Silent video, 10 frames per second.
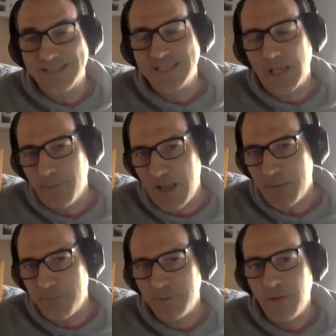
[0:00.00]
the same app
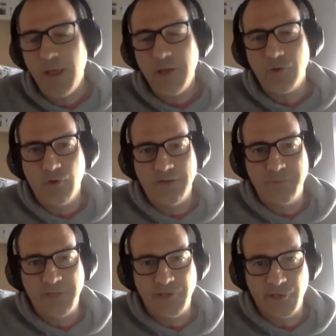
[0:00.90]
who have
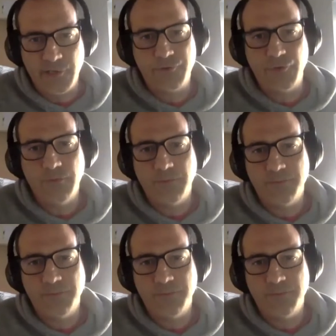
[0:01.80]
been near you.